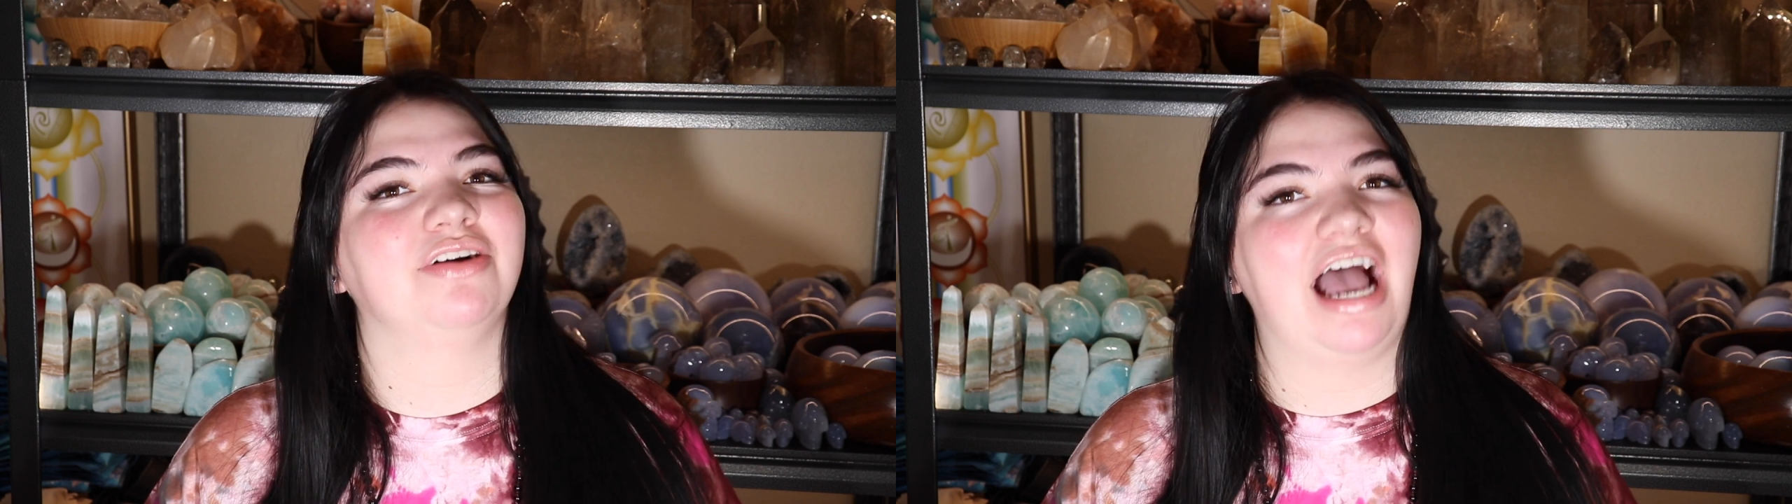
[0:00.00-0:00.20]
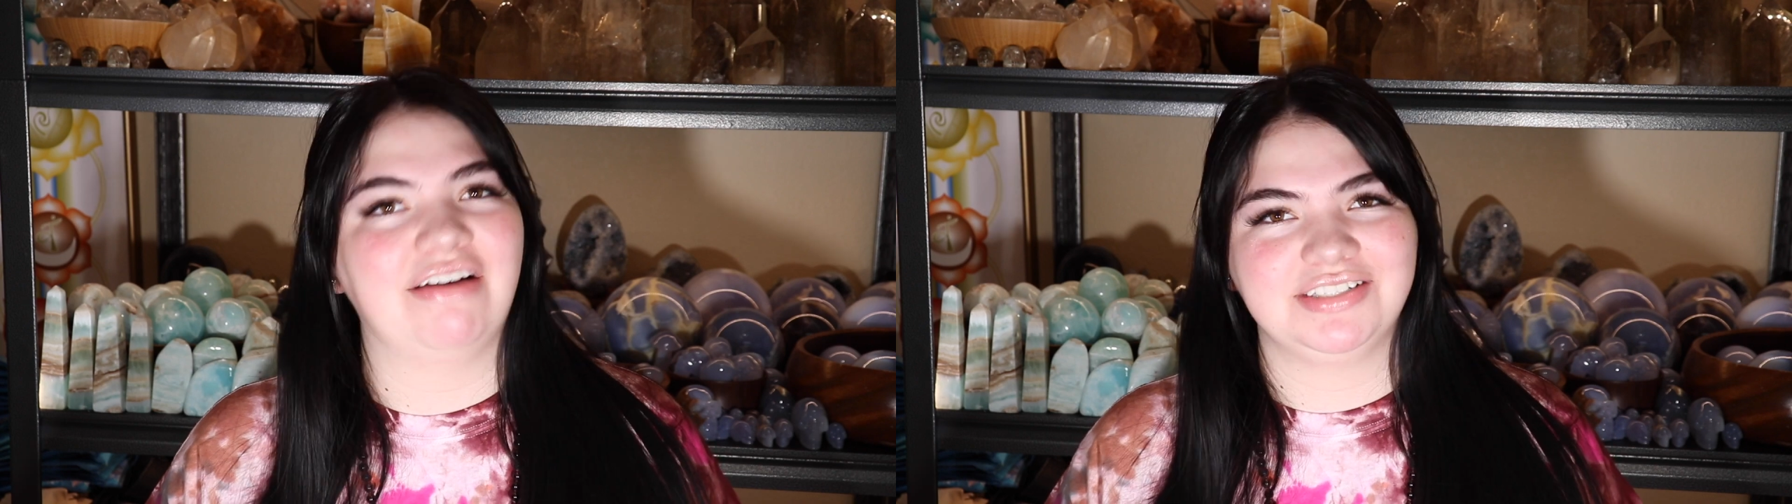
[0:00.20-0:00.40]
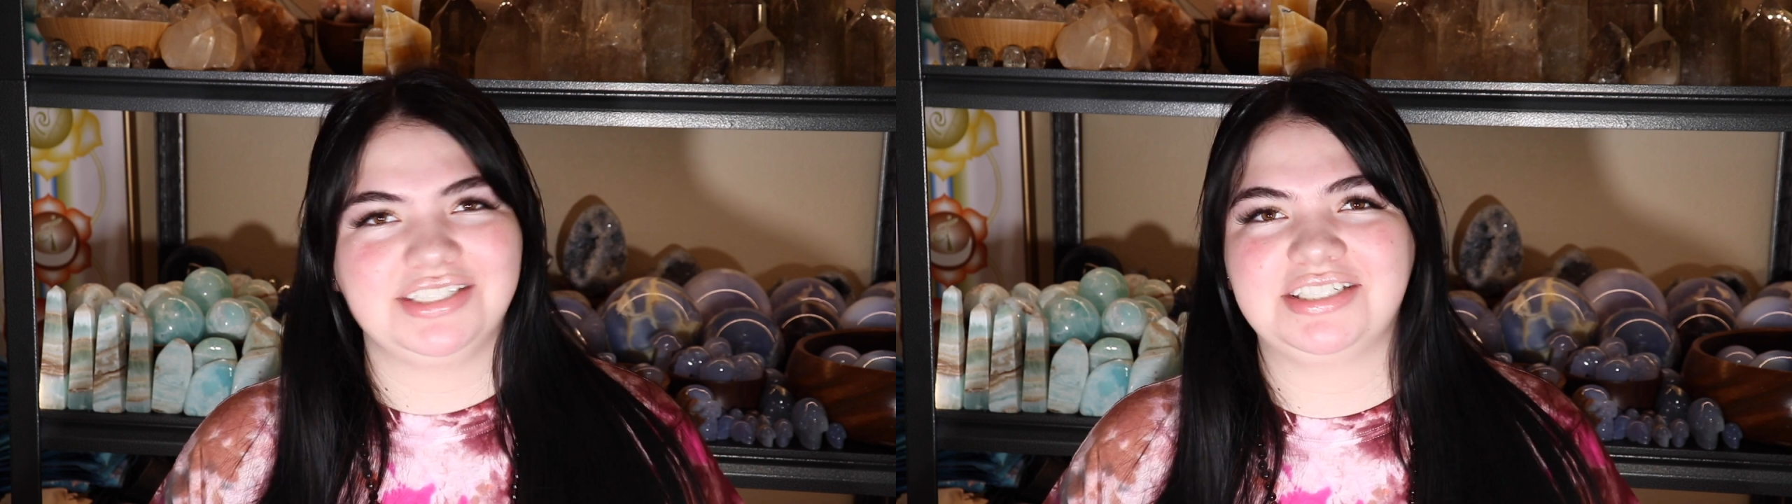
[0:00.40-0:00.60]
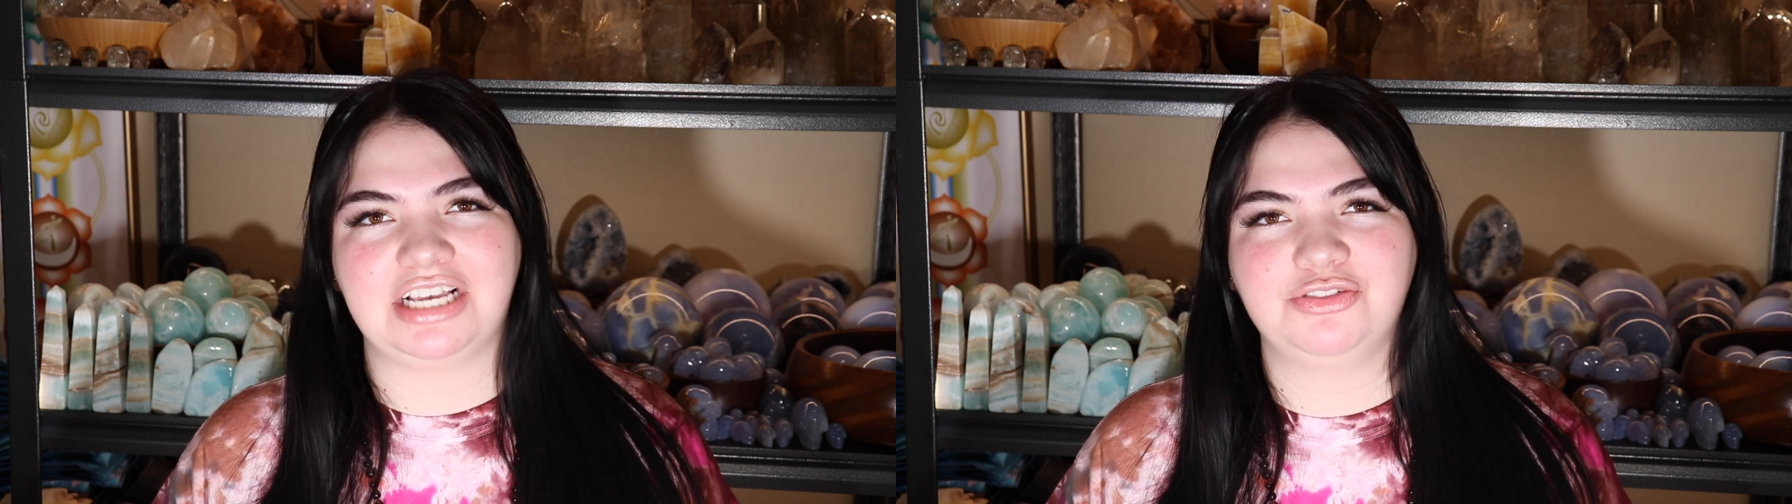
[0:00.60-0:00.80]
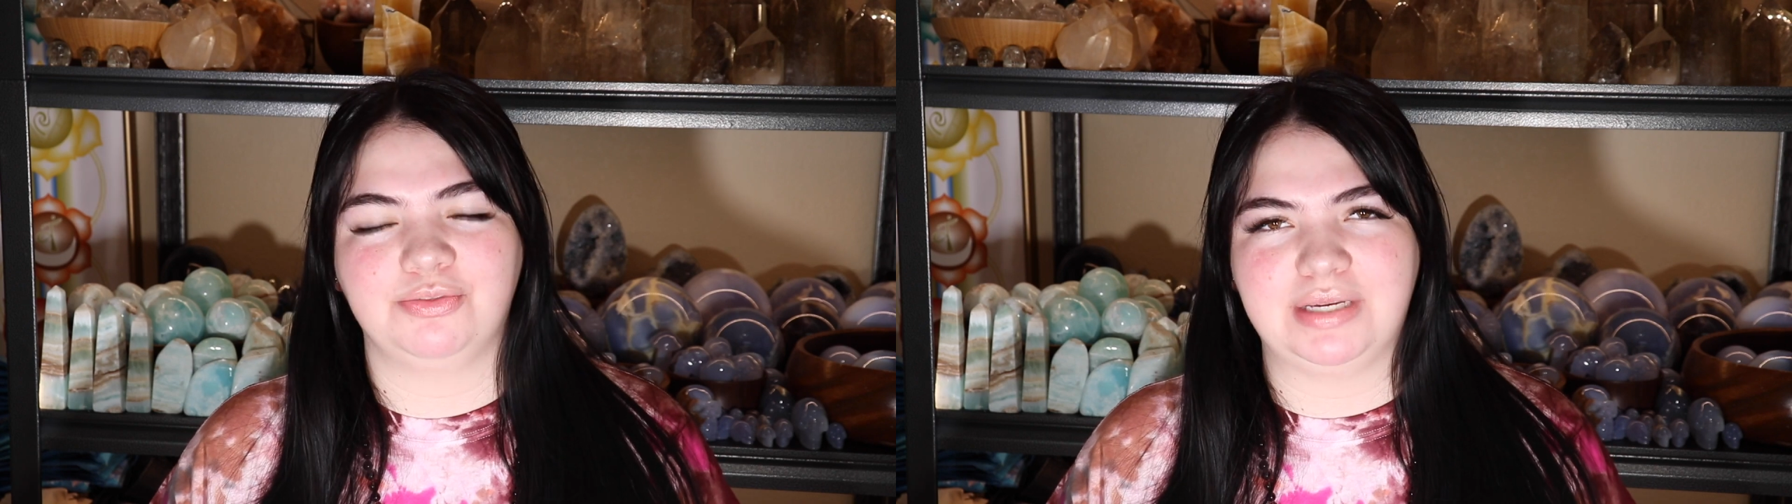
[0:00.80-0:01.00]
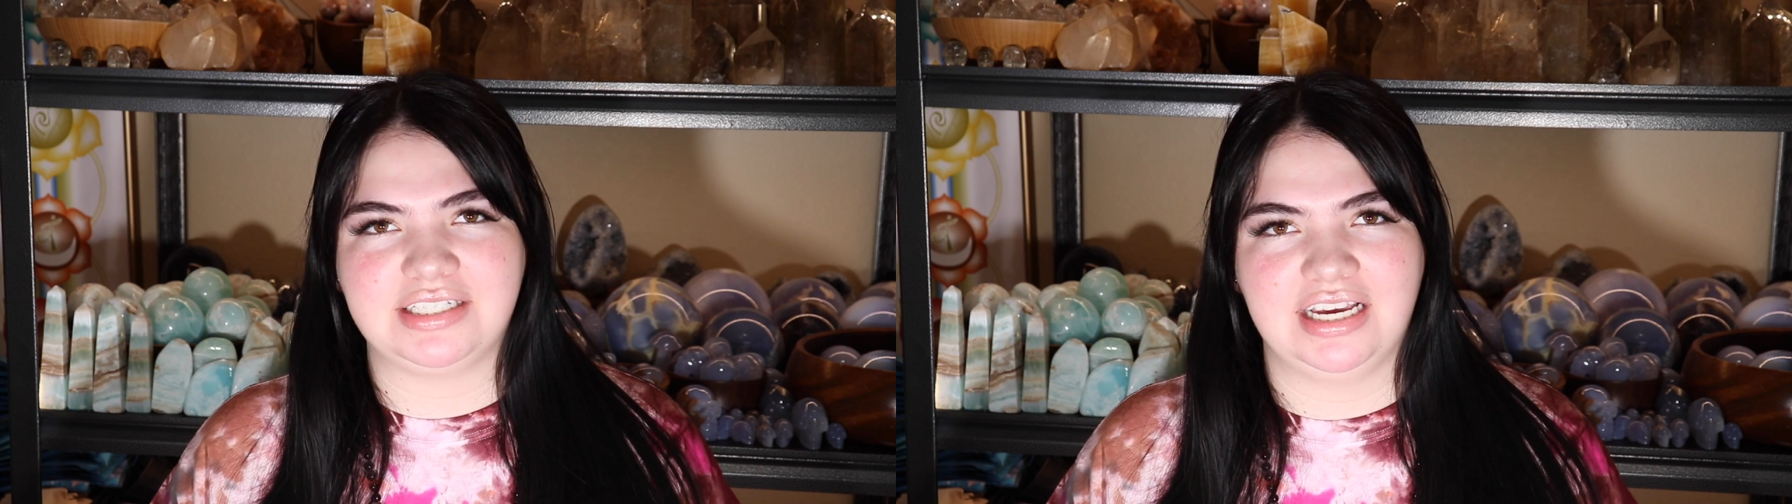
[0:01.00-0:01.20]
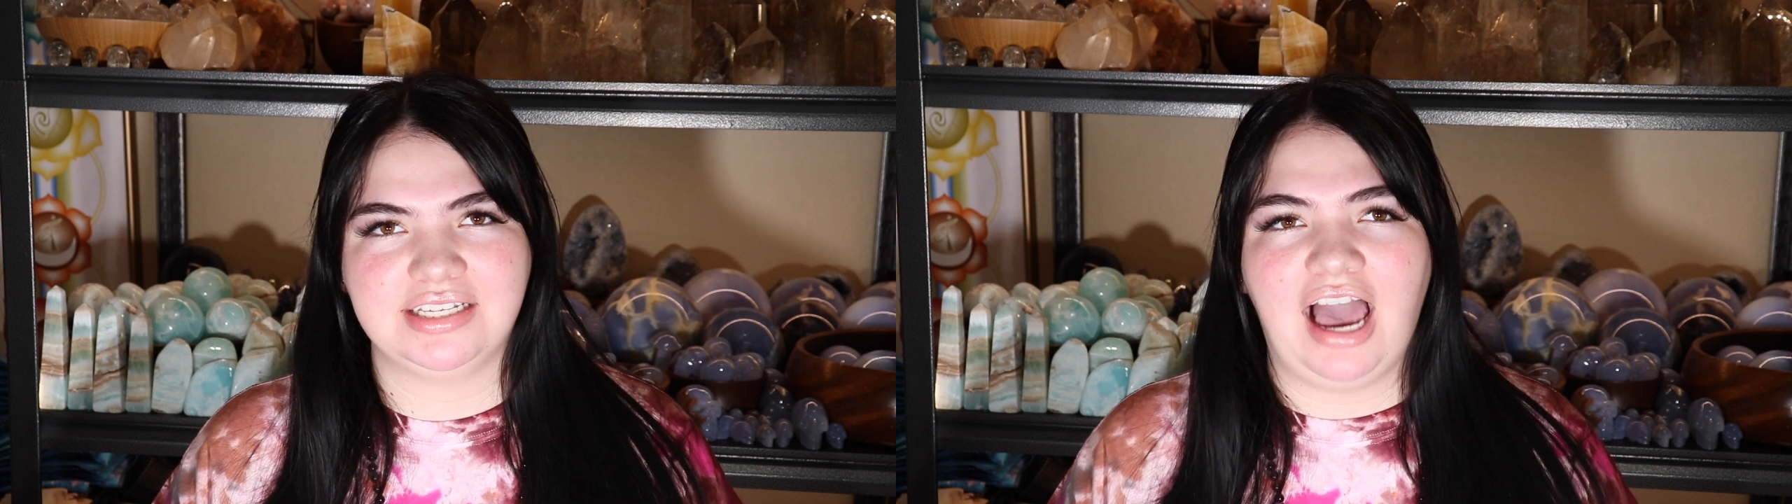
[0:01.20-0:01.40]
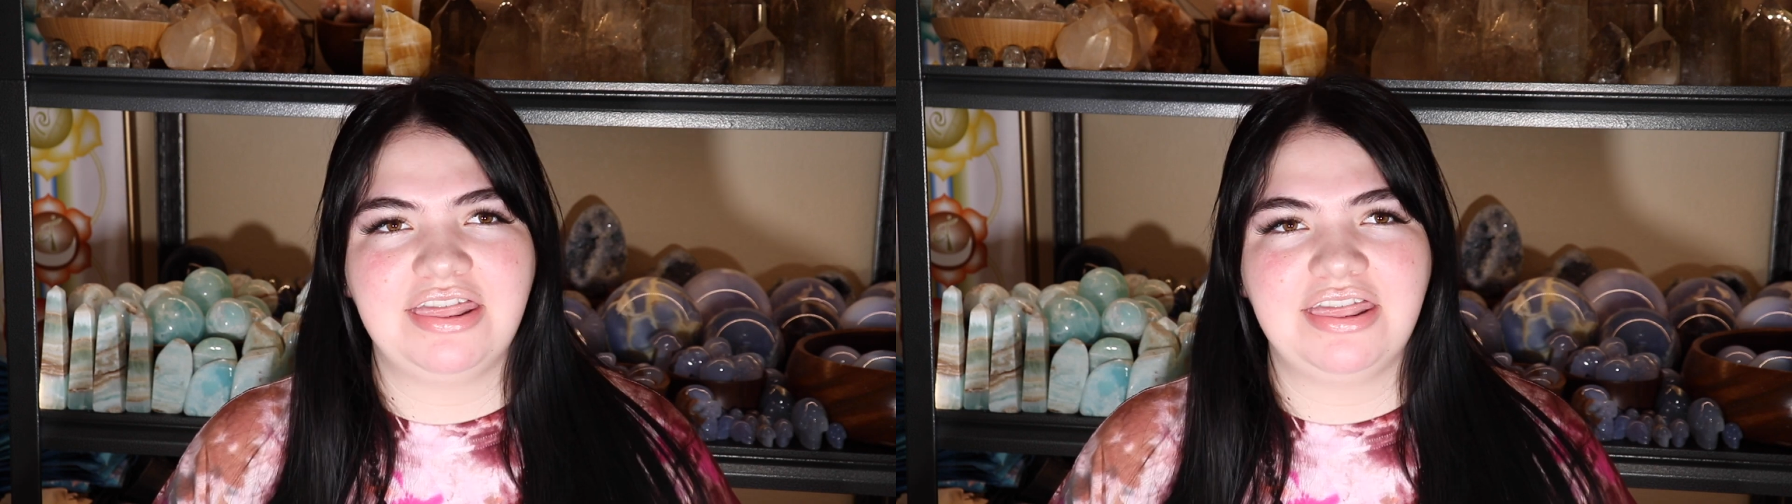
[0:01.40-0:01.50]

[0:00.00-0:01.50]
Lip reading: have a successful business,